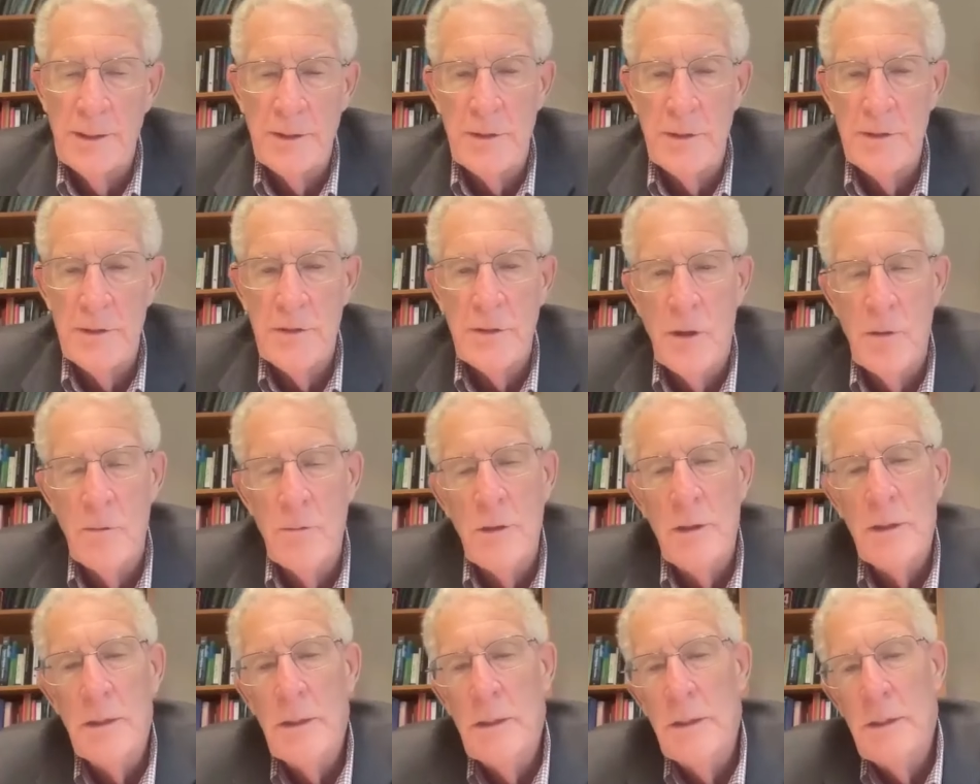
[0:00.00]
There's
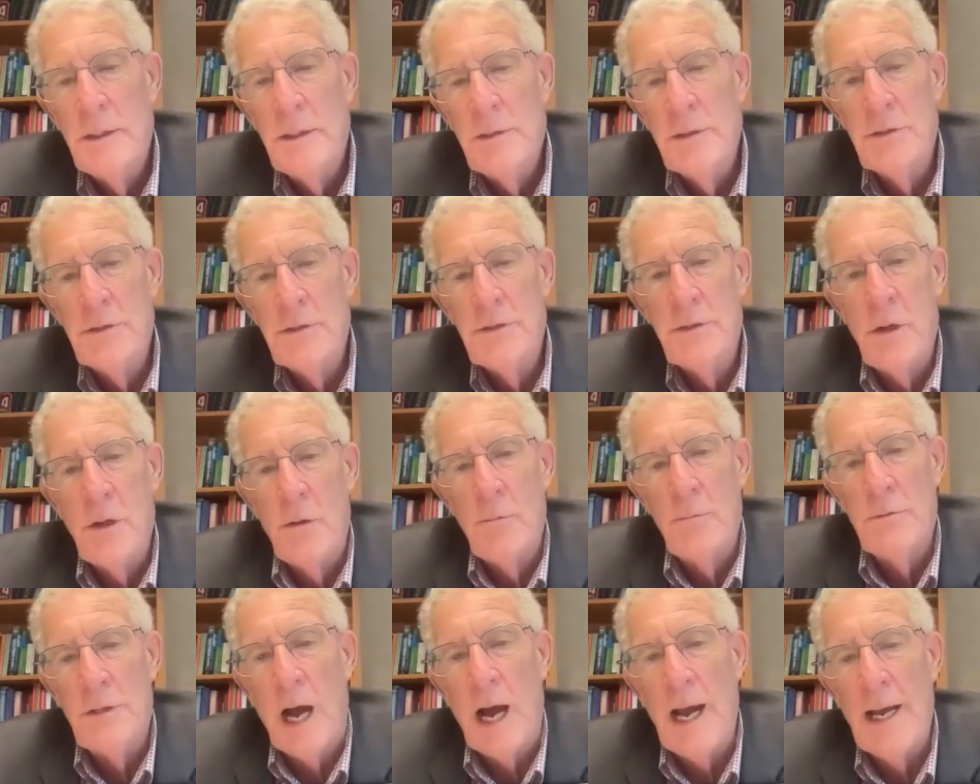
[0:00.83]
no
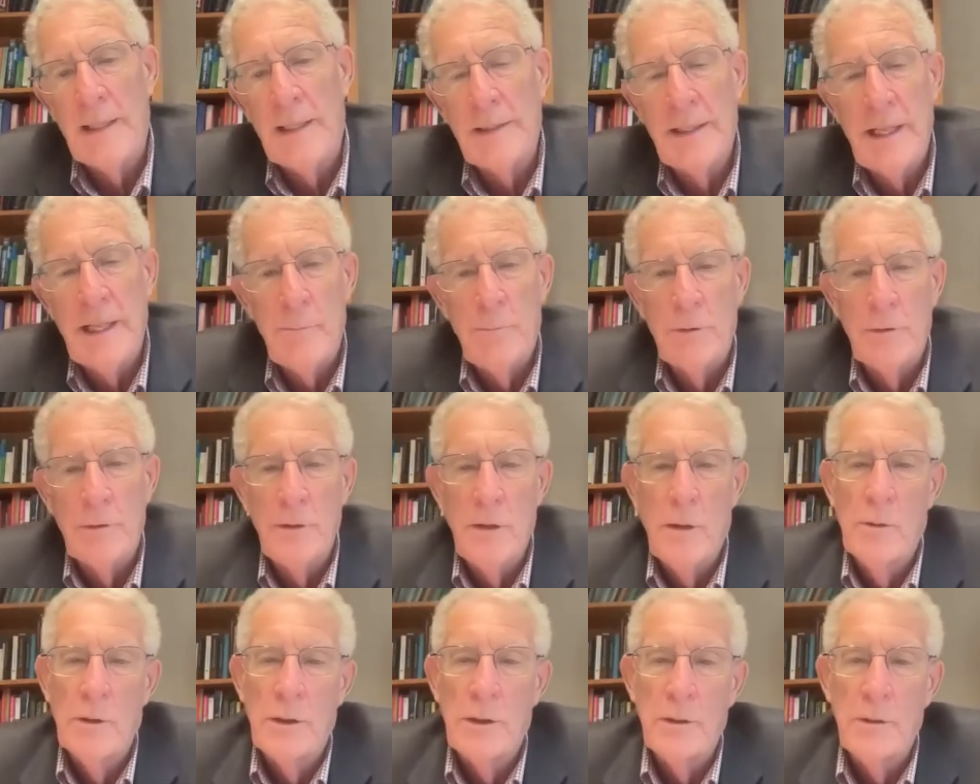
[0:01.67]
diet that will
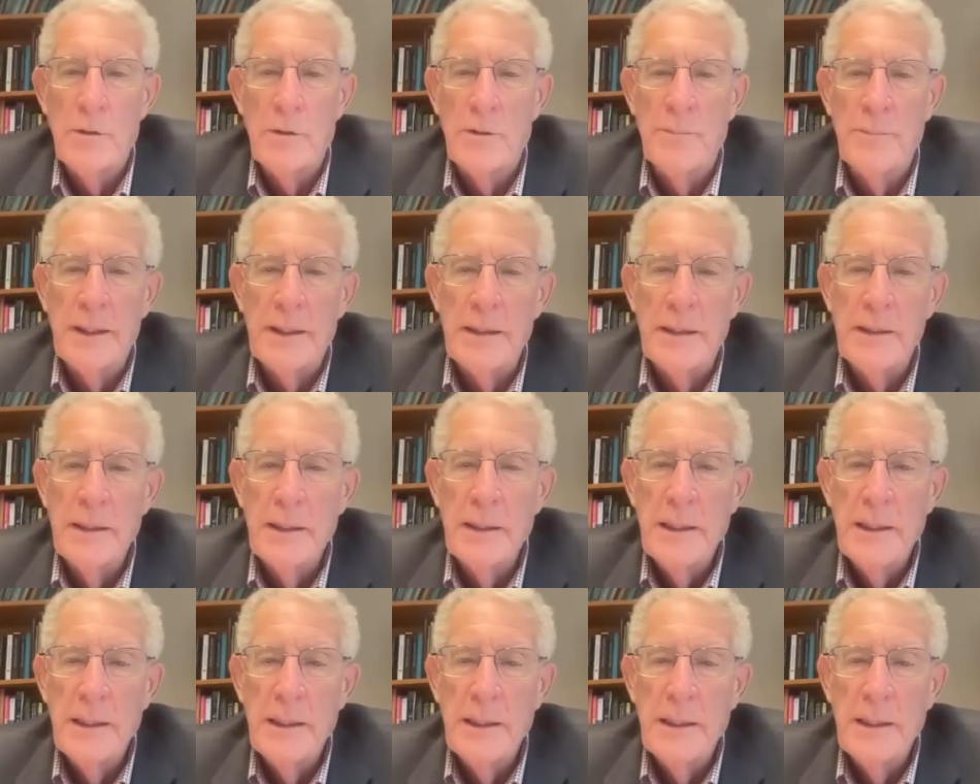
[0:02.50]
lower glutamine.